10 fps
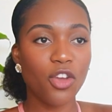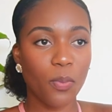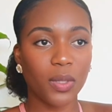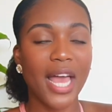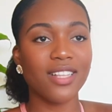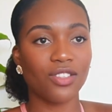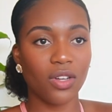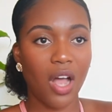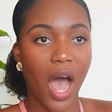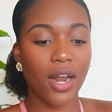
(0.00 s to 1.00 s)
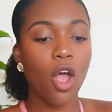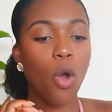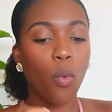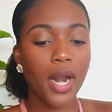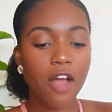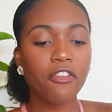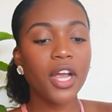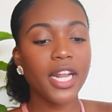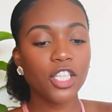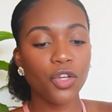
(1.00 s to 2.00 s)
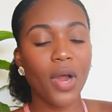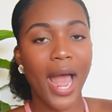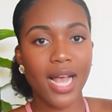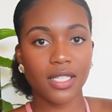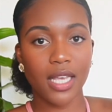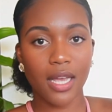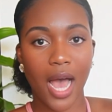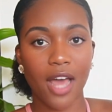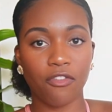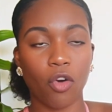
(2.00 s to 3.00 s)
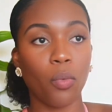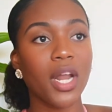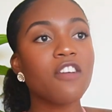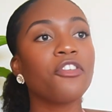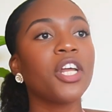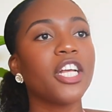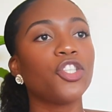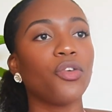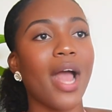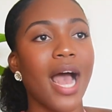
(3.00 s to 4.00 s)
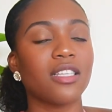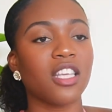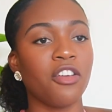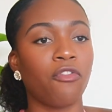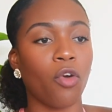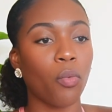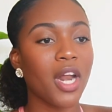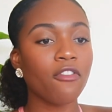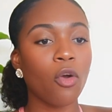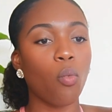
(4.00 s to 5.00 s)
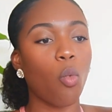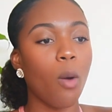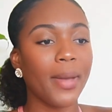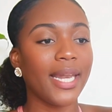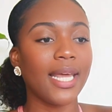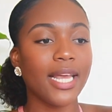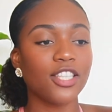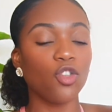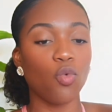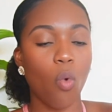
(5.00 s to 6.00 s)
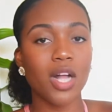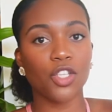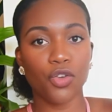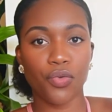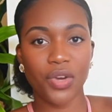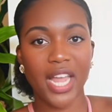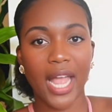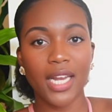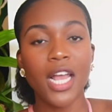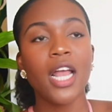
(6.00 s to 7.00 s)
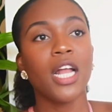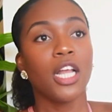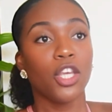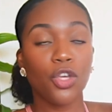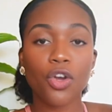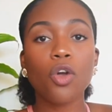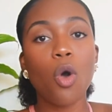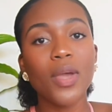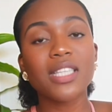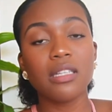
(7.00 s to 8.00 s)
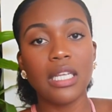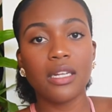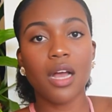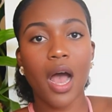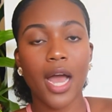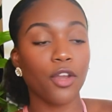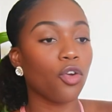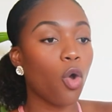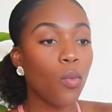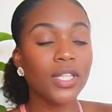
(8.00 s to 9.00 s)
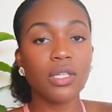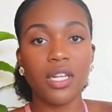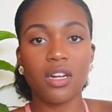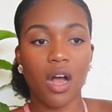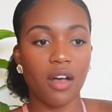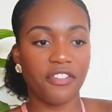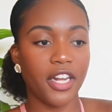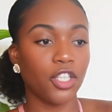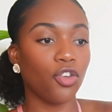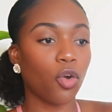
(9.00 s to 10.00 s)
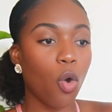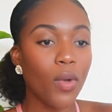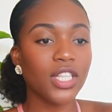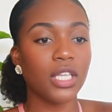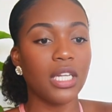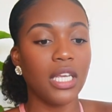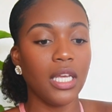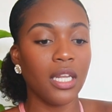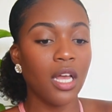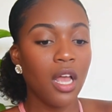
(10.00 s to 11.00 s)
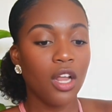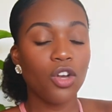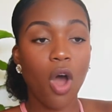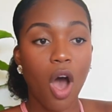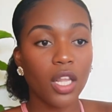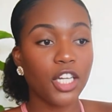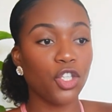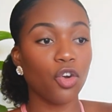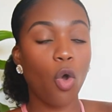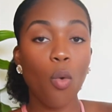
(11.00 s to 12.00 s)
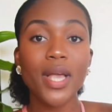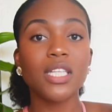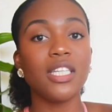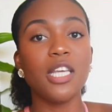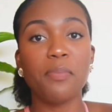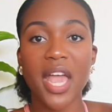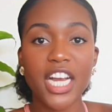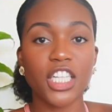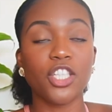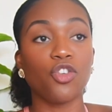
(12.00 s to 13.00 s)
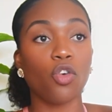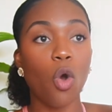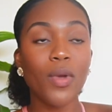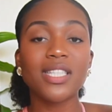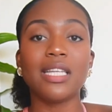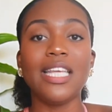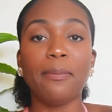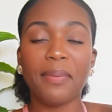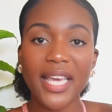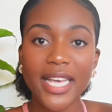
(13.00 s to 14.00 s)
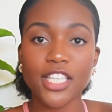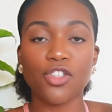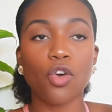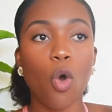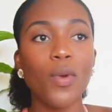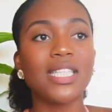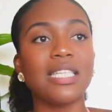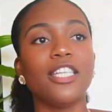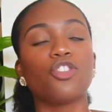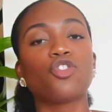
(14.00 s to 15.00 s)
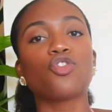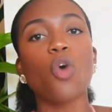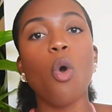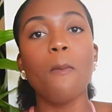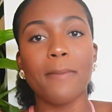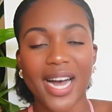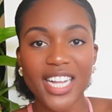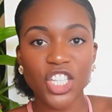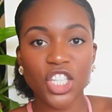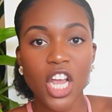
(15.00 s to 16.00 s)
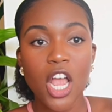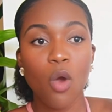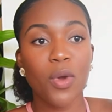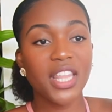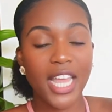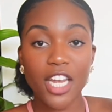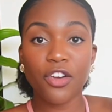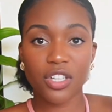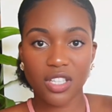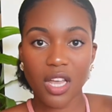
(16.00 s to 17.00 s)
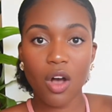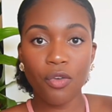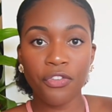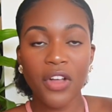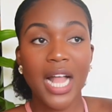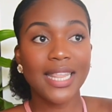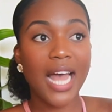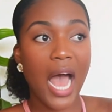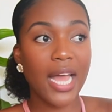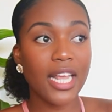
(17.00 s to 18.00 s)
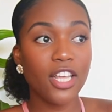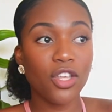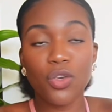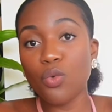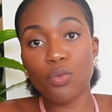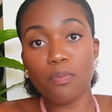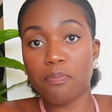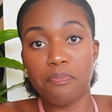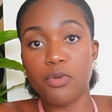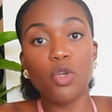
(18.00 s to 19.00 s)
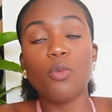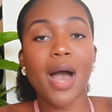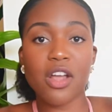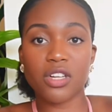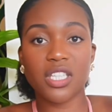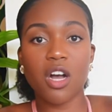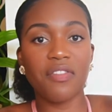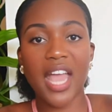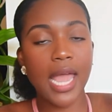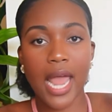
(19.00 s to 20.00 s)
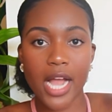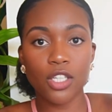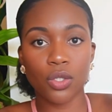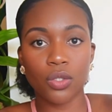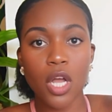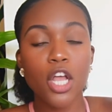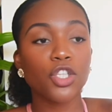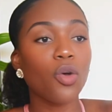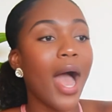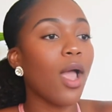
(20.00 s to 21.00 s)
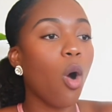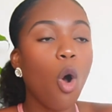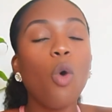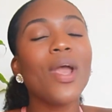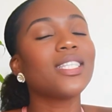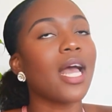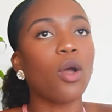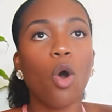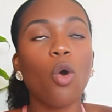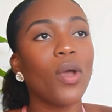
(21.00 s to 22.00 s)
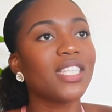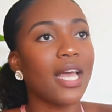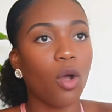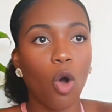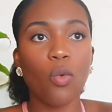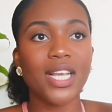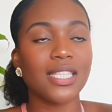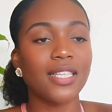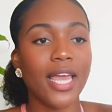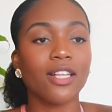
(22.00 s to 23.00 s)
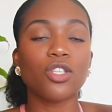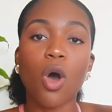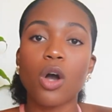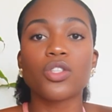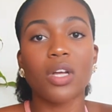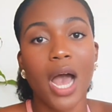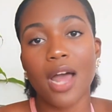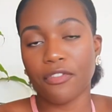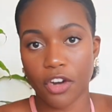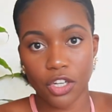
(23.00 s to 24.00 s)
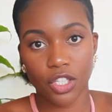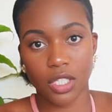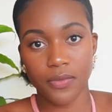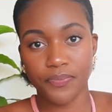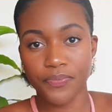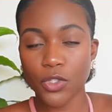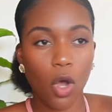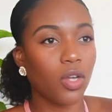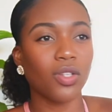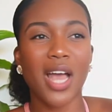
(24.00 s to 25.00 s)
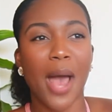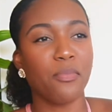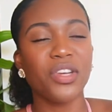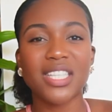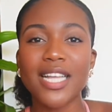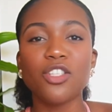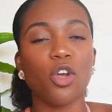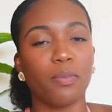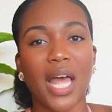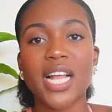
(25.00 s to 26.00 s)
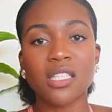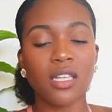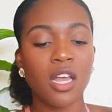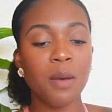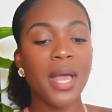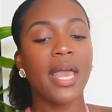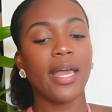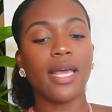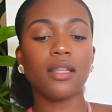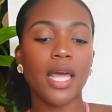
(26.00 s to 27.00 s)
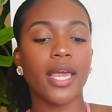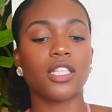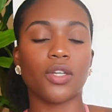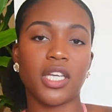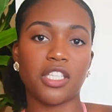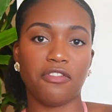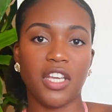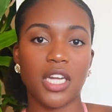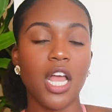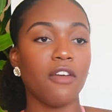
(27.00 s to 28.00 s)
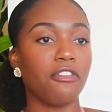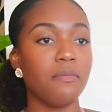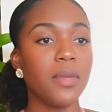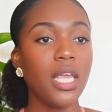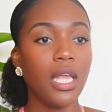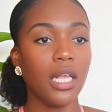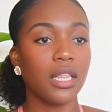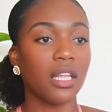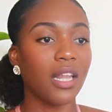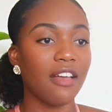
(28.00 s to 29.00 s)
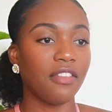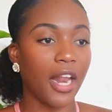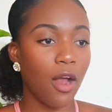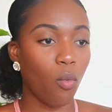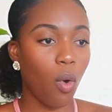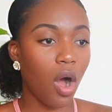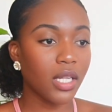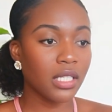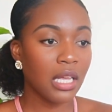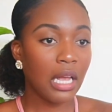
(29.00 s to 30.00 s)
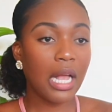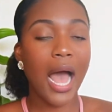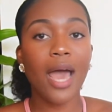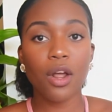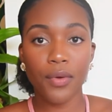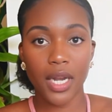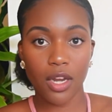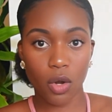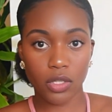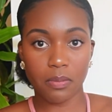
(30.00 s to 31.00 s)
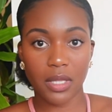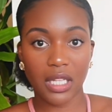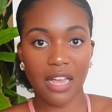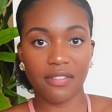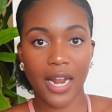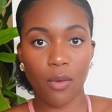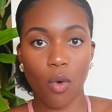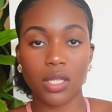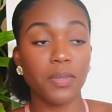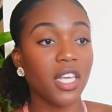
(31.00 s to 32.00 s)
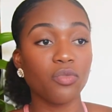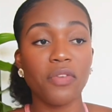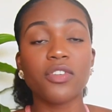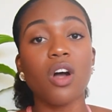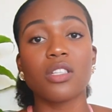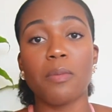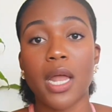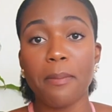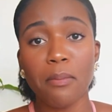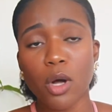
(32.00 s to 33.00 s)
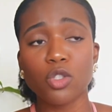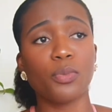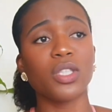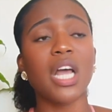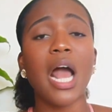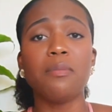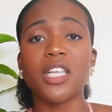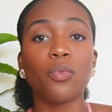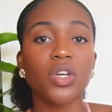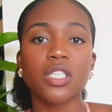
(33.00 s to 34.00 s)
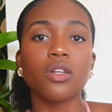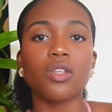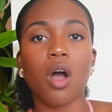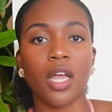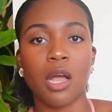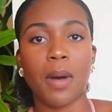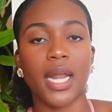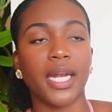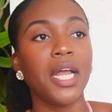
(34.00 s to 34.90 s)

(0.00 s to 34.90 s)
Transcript: your plans to God. Whatever it is you're asking God for, whatever it is you're asking for, whatever woman it is you want to create, you're going to need God. You're going to need confidence. You're going to need knowledge. You're going to need patience. You're going to need peace. You're going to need so much within yourself that you by yourself can't handle. So I always say, talk to God first. Talk to God, present your plans to him and lay it to his feet. For me, the life that I want, God already knows the life that I want because we've talked about it multiple times and we're still talking about it.